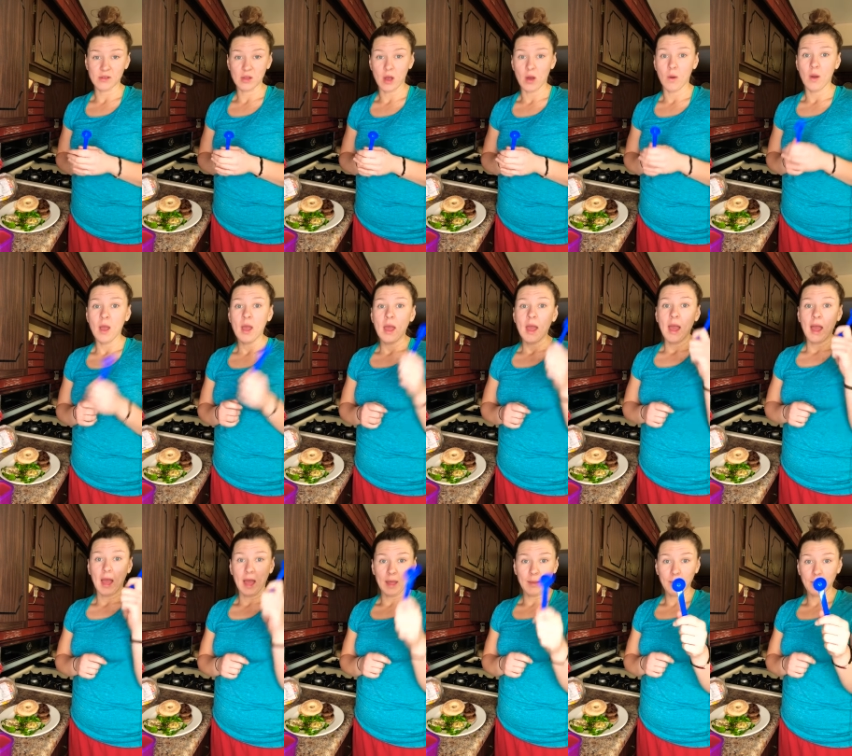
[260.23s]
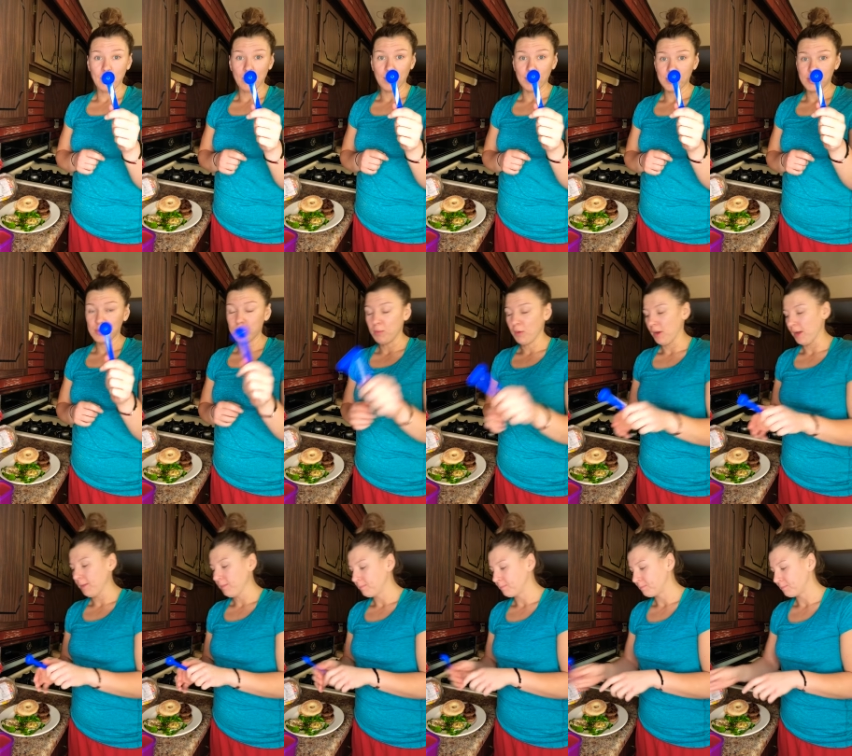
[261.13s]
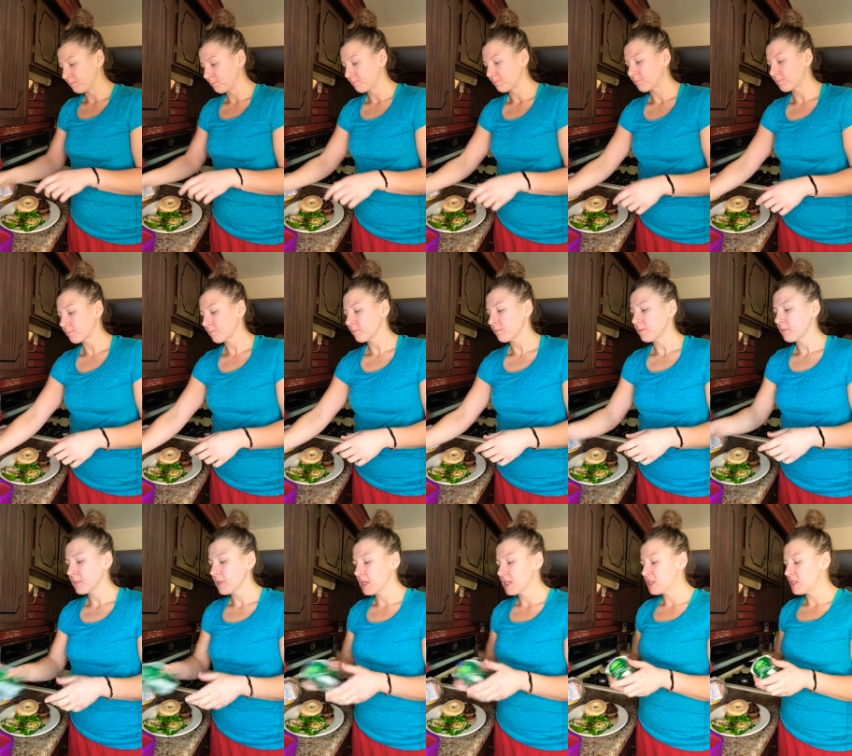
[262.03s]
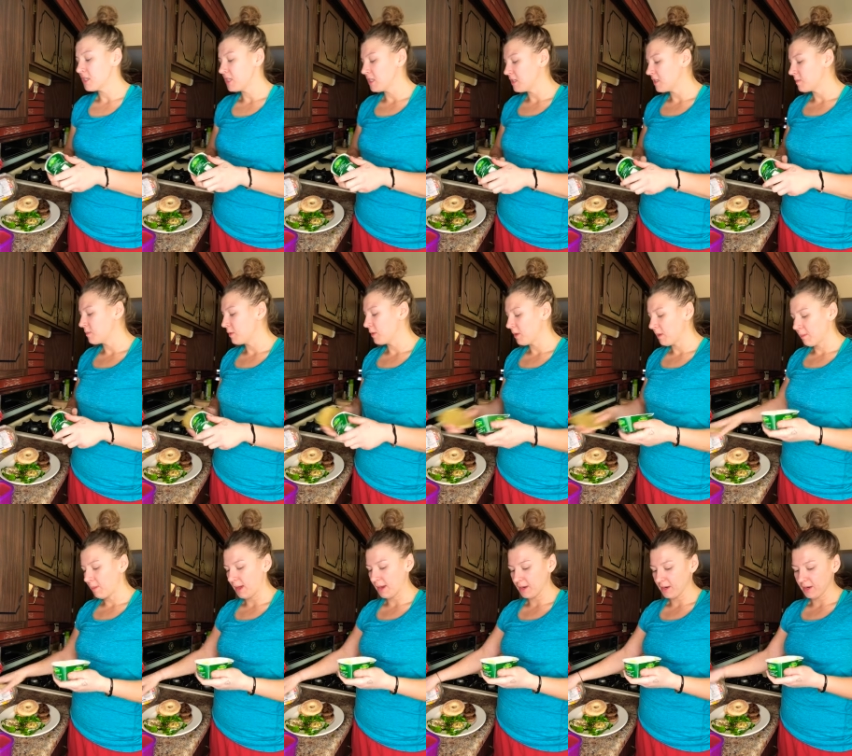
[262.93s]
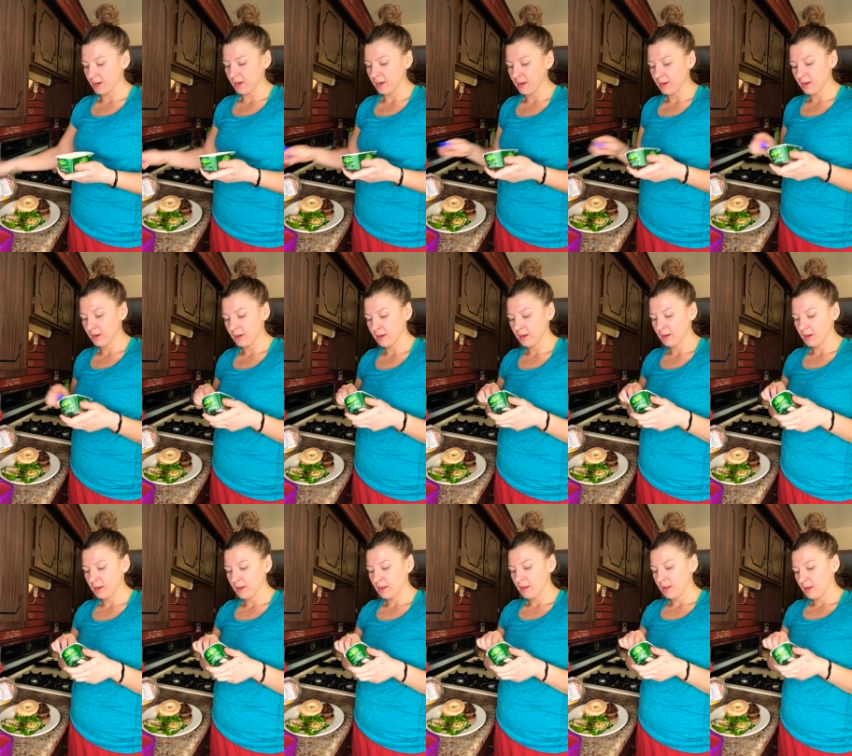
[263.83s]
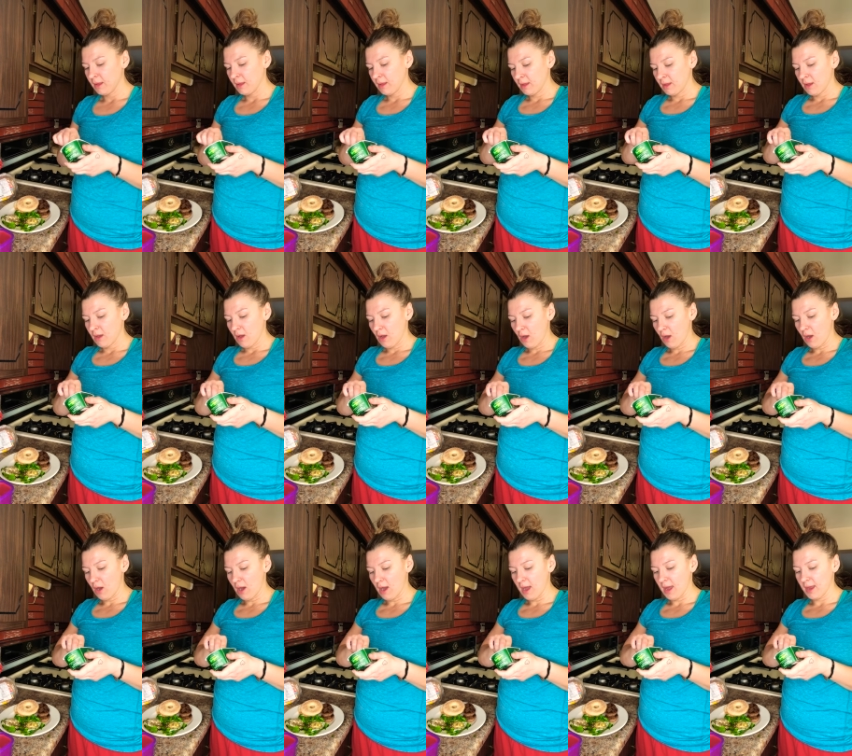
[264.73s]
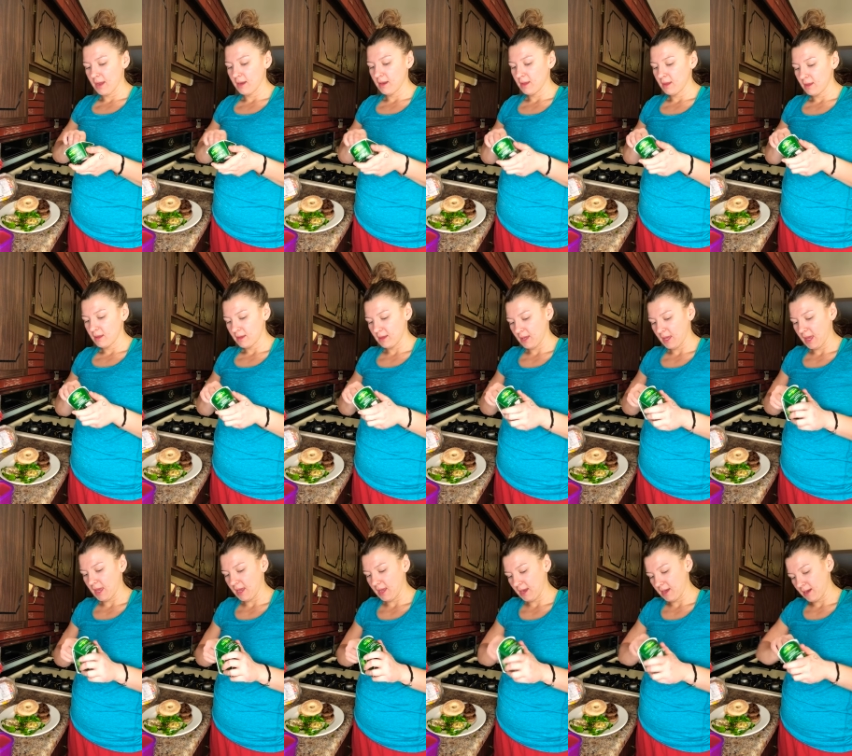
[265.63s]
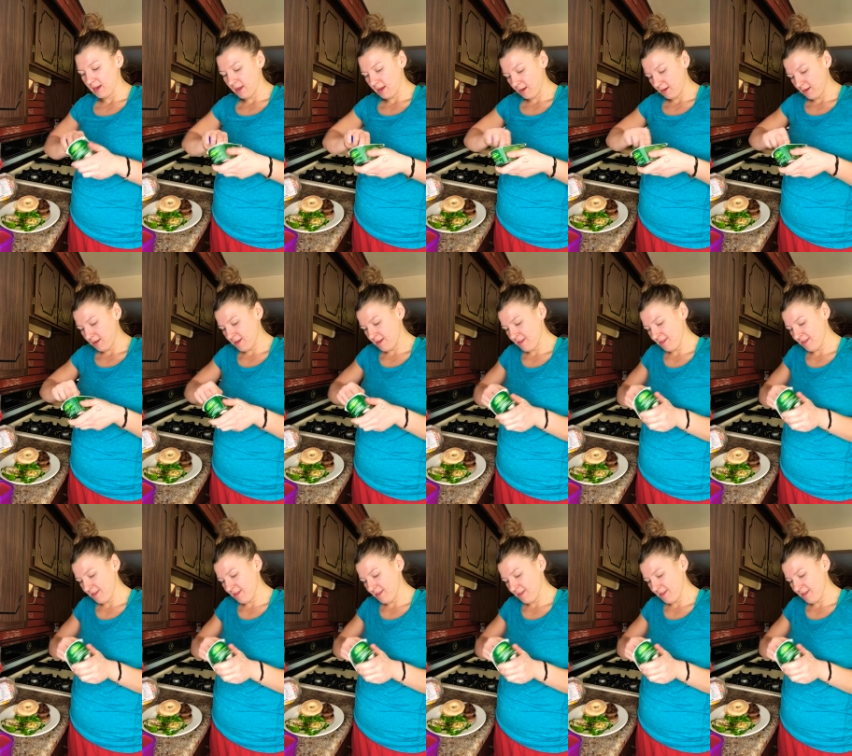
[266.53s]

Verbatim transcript: So I am going to put a teaspoon of butter on, I can't get it out,